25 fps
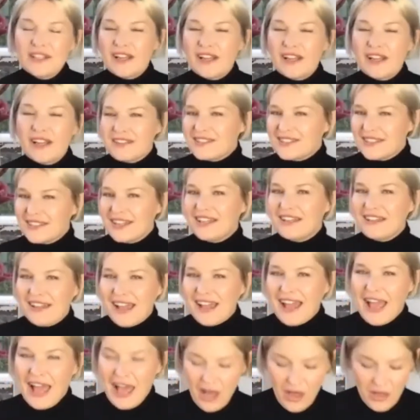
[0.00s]
and I can see
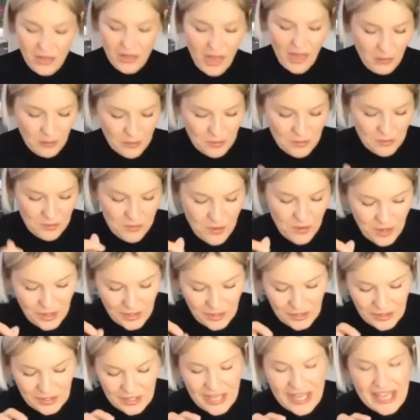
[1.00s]
how that would
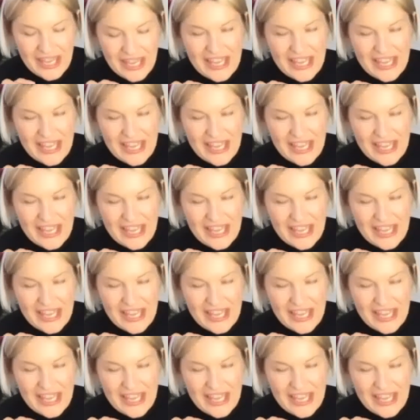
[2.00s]
work.